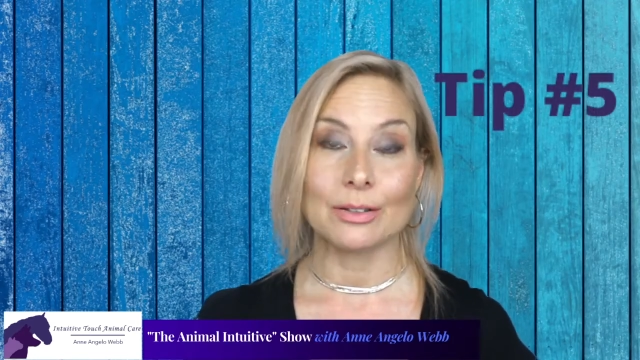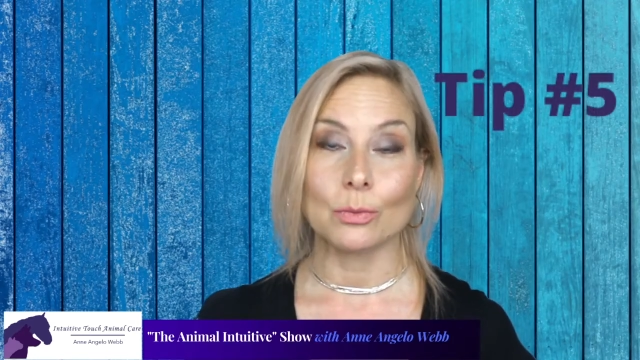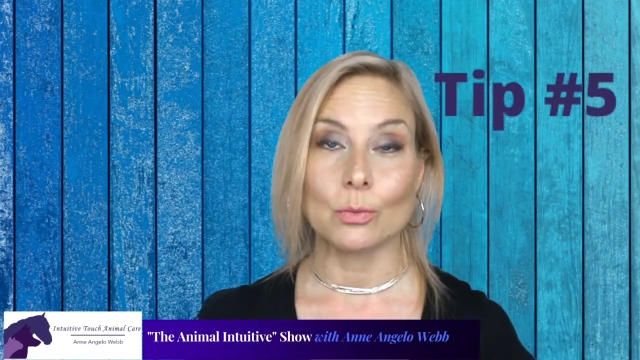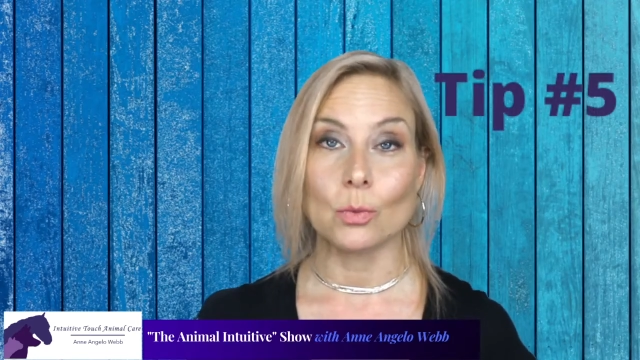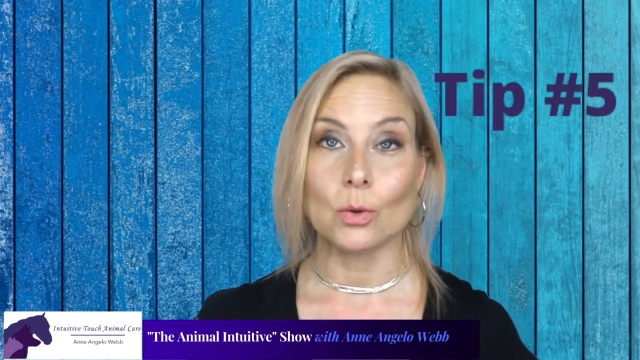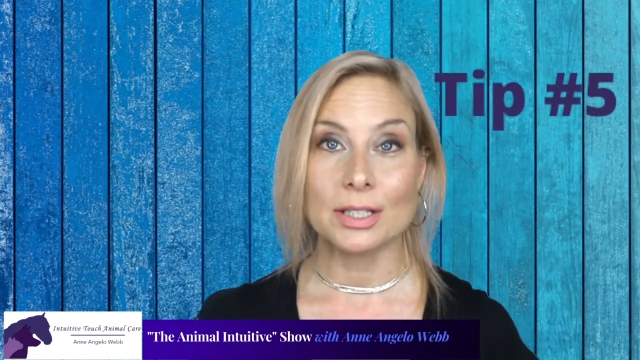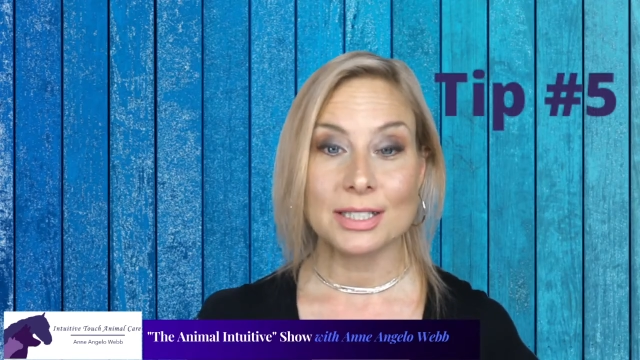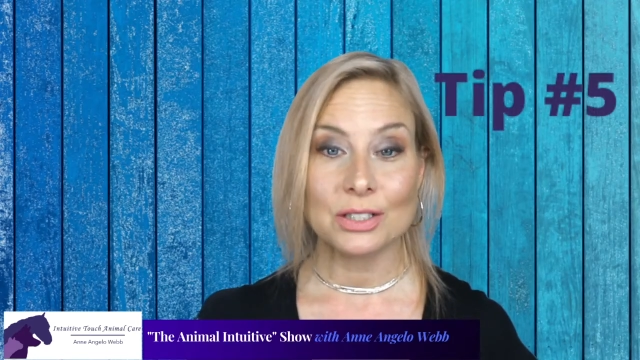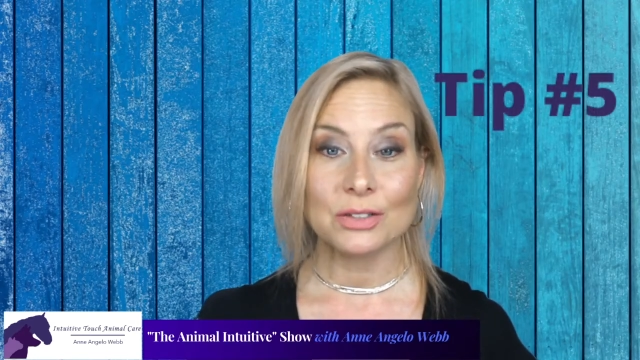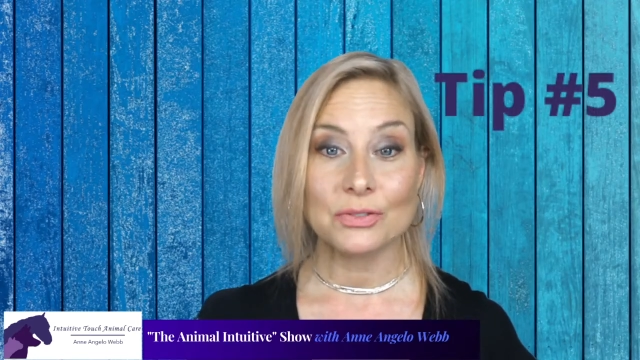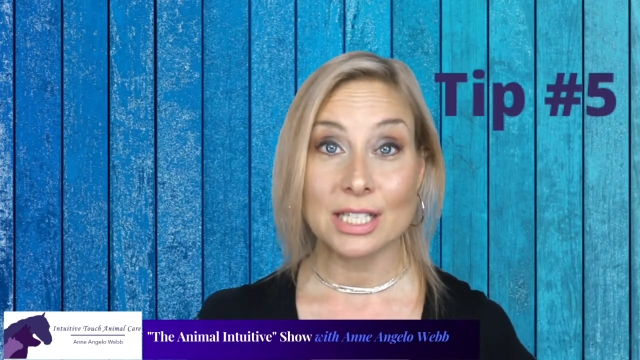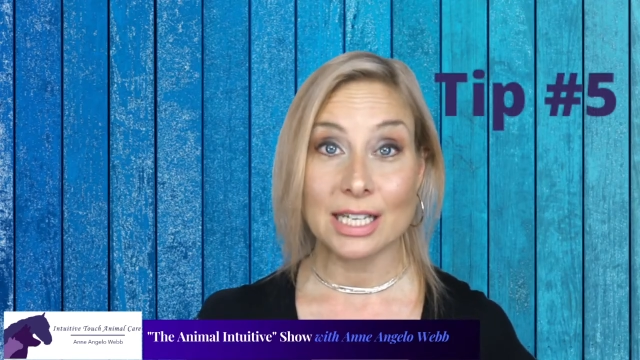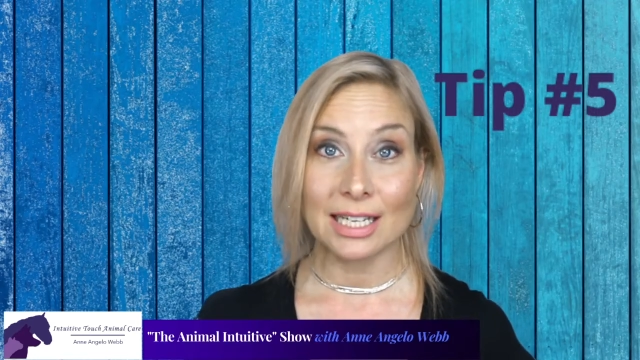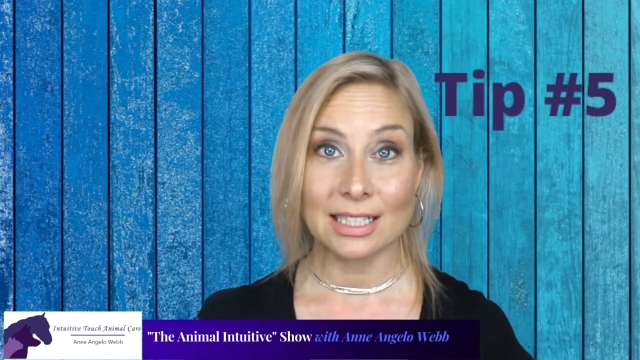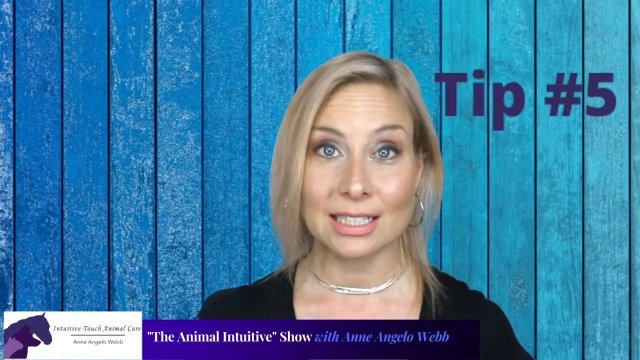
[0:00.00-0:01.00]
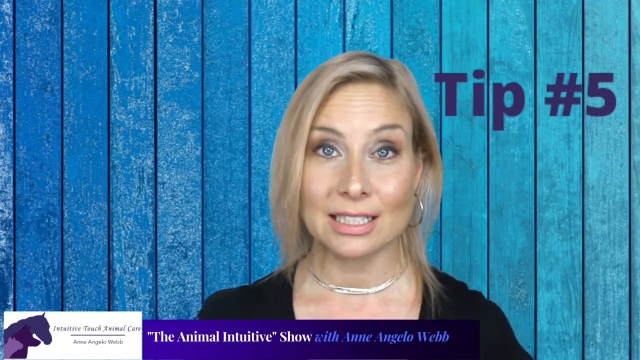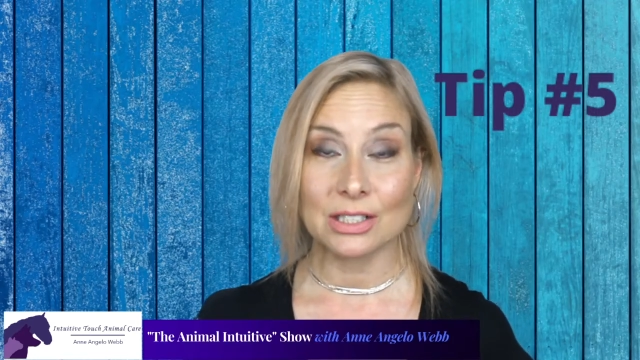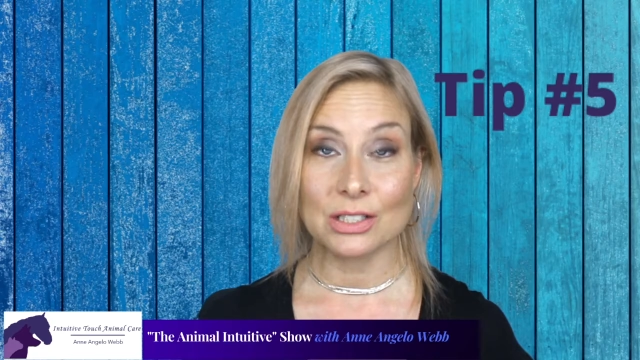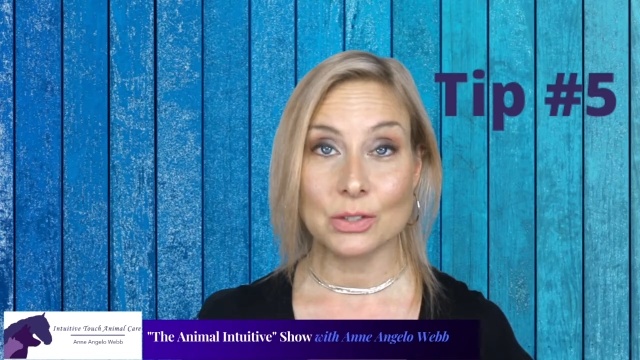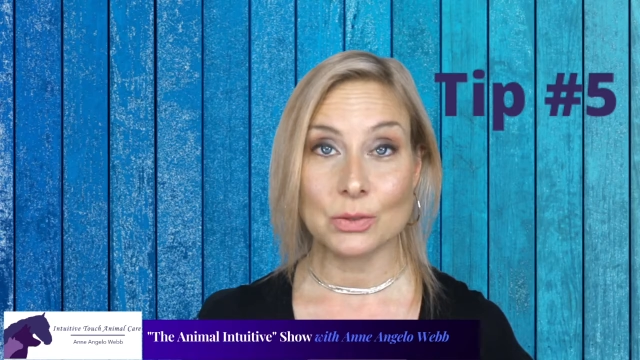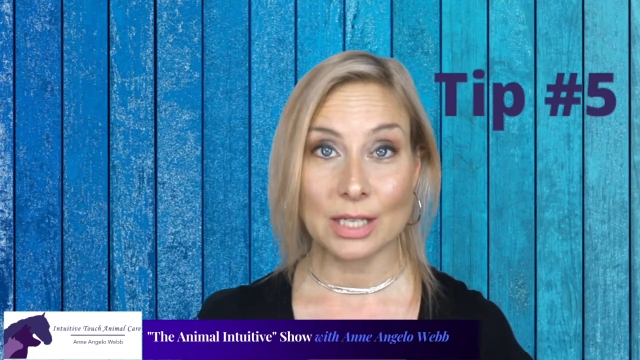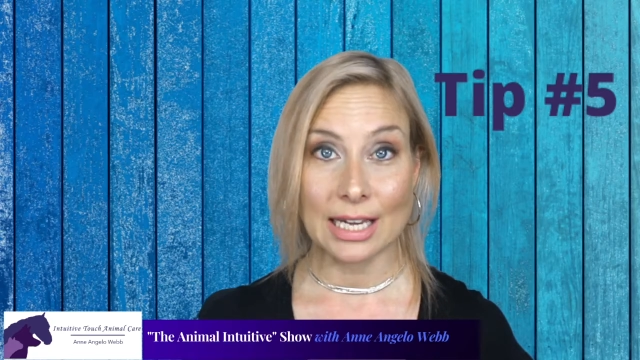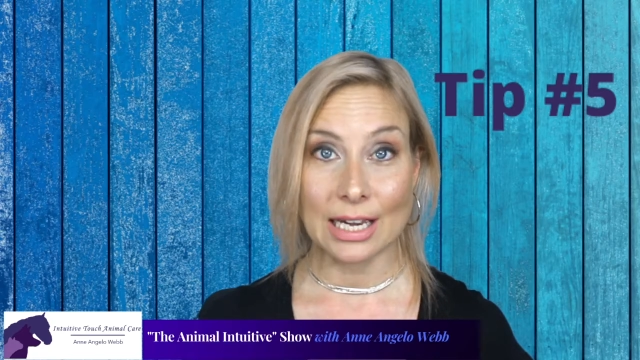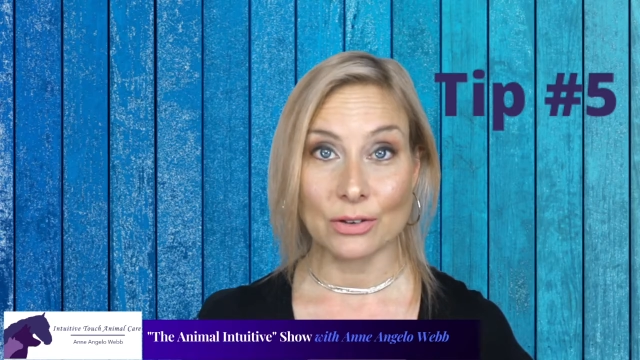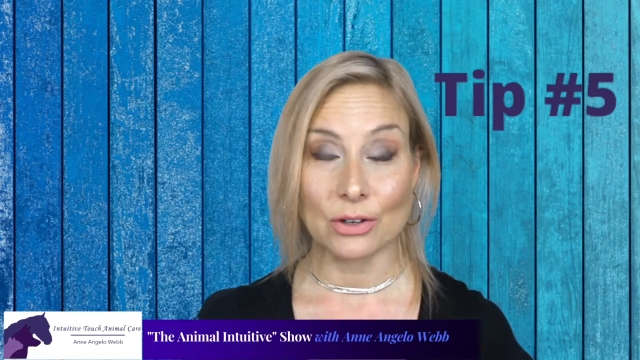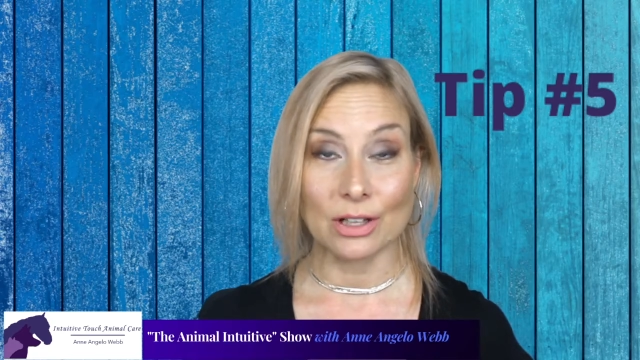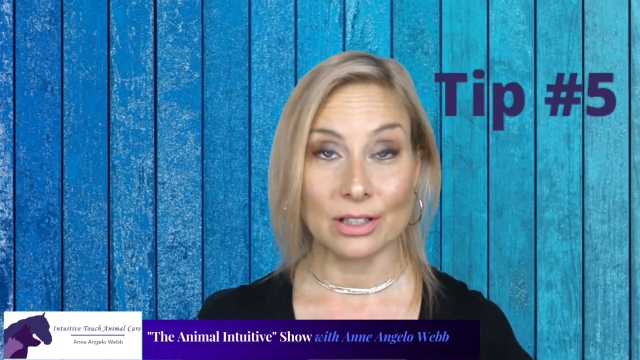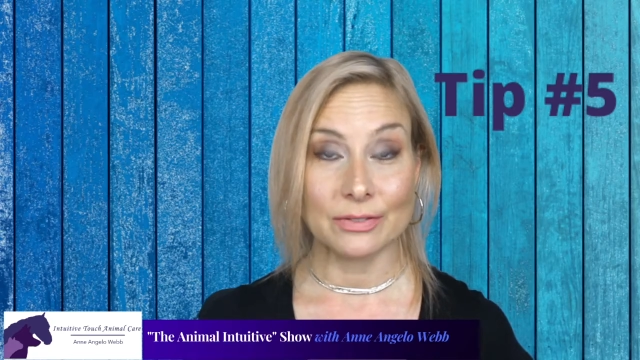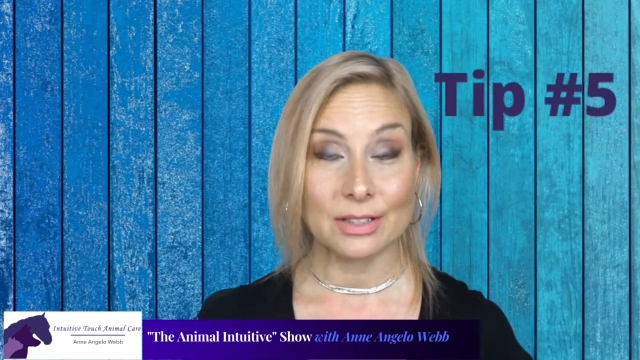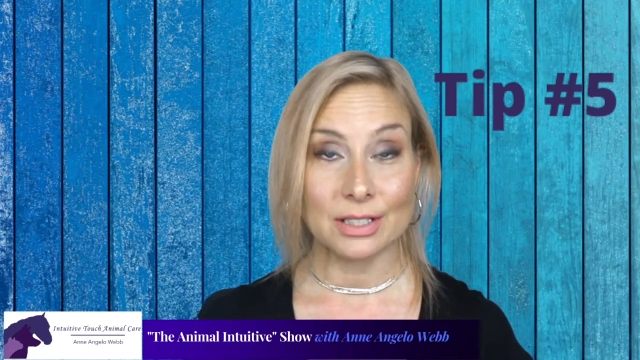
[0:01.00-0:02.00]
once you've taken into account
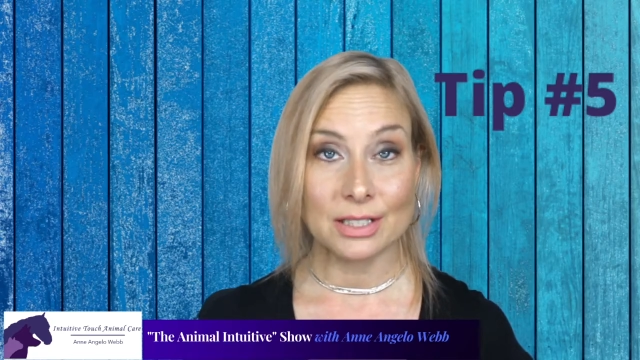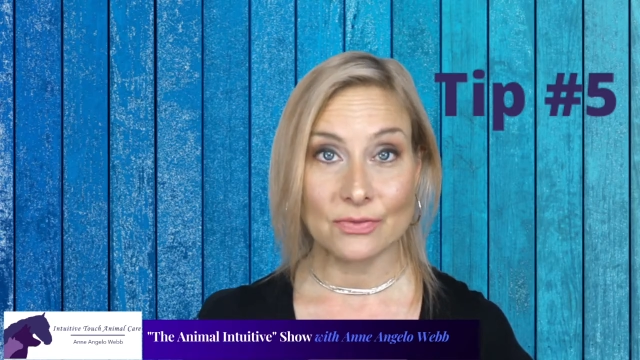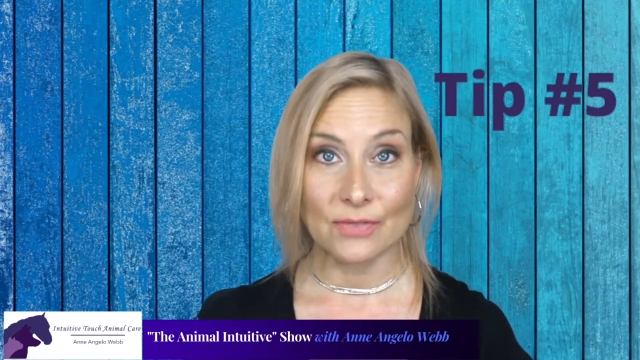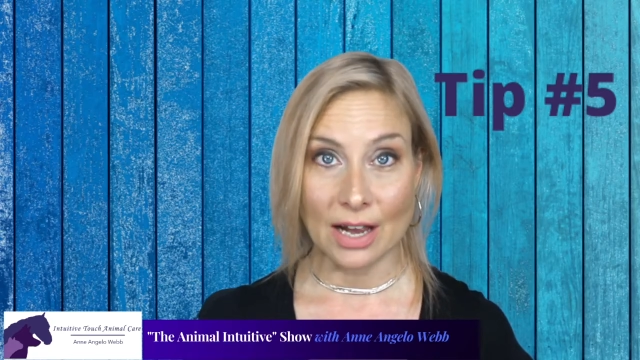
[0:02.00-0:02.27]
all of these